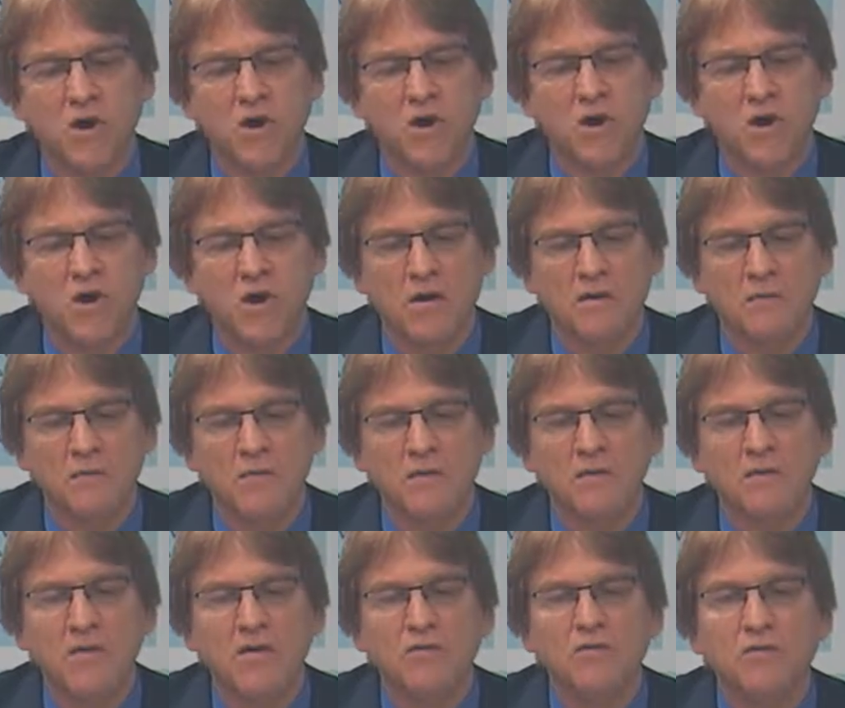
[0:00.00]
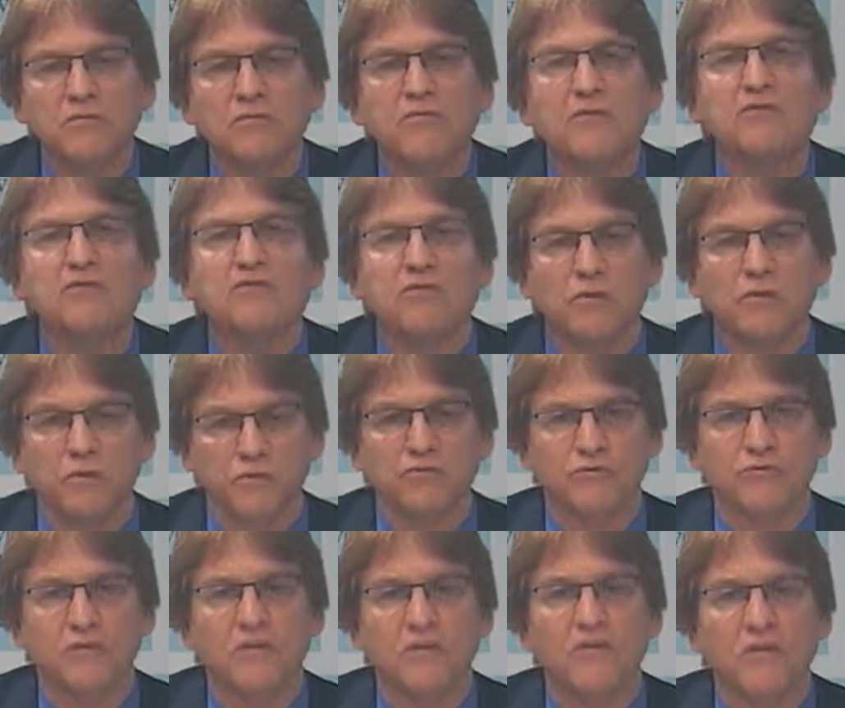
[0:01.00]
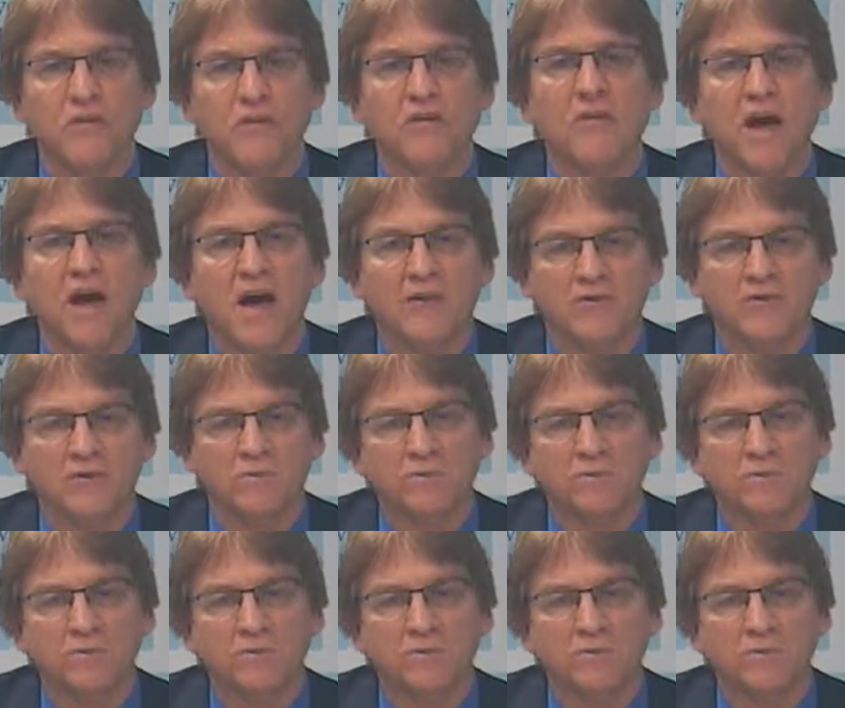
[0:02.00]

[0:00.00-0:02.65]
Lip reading: the level of discourse within the class?